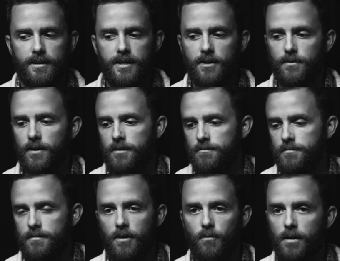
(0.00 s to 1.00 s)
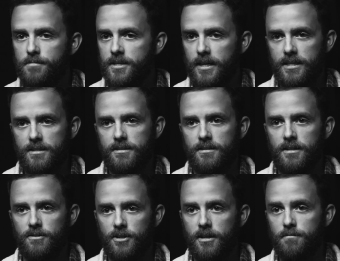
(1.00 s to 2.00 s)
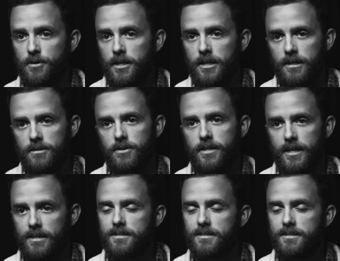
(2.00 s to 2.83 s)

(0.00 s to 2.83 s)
website's, looking pretty good. So I think